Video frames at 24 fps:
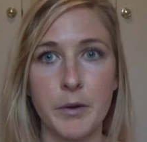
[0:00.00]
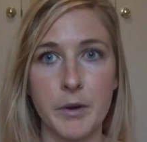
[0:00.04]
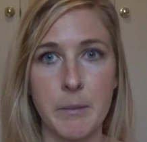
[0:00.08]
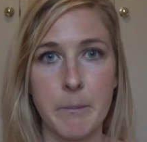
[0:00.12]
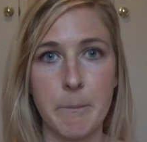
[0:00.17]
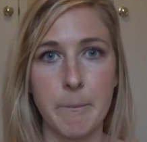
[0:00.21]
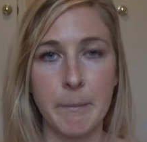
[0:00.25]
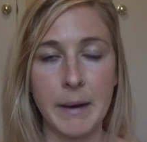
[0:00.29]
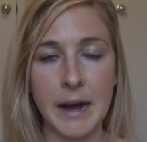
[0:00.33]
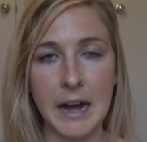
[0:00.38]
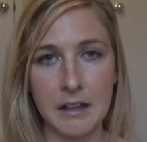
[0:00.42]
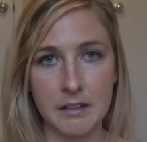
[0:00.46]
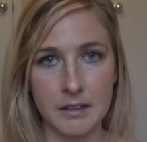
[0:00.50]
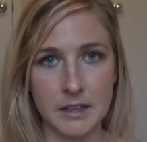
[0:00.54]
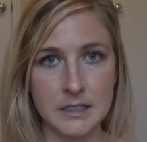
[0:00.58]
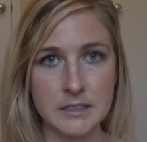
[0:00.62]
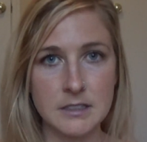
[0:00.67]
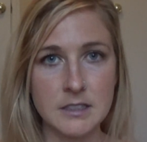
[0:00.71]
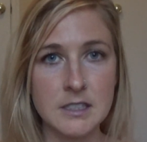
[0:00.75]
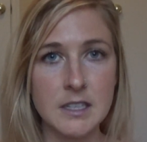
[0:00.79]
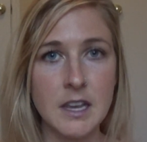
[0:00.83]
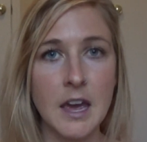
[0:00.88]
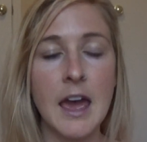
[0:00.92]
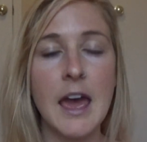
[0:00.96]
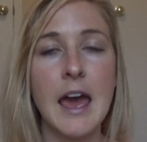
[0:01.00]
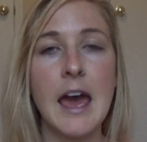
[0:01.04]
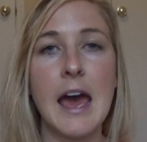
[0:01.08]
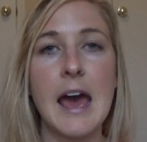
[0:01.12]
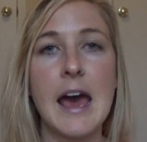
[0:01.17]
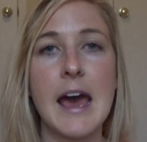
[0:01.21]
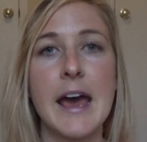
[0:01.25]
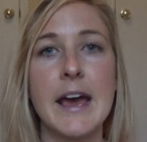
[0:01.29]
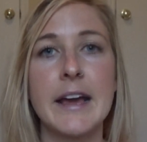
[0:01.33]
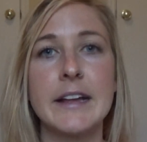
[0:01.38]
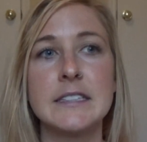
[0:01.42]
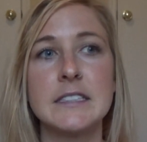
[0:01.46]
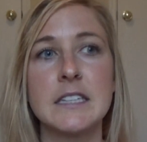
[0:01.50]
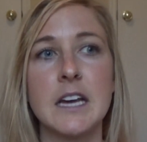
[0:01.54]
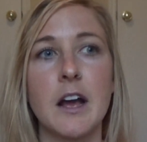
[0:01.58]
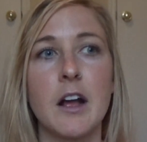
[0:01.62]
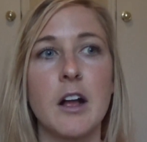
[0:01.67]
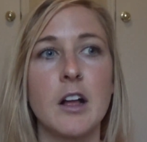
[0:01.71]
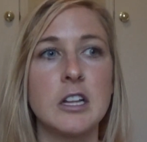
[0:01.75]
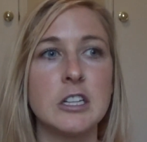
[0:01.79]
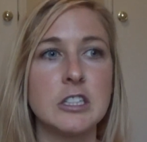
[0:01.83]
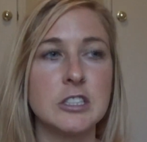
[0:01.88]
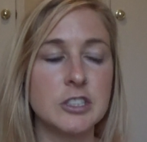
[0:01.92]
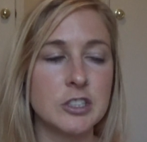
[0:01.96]
imbalance, and
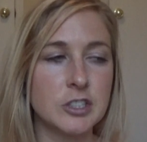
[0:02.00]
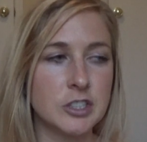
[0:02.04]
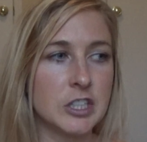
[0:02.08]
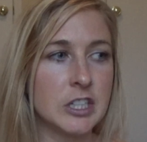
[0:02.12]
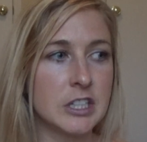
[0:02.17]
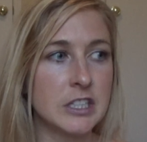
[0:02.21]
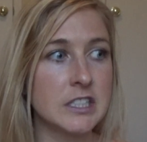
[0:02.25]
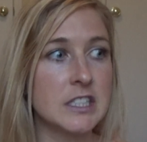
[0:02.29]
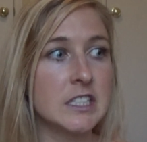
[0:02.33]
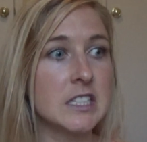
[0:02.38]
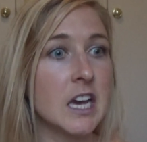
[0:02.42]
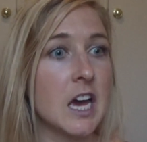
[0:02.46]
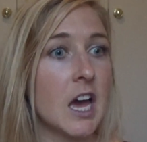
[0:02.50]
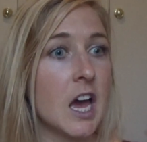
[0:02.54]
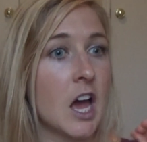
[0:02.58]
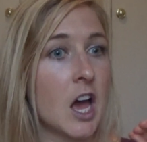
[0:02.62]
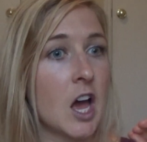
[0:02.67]
just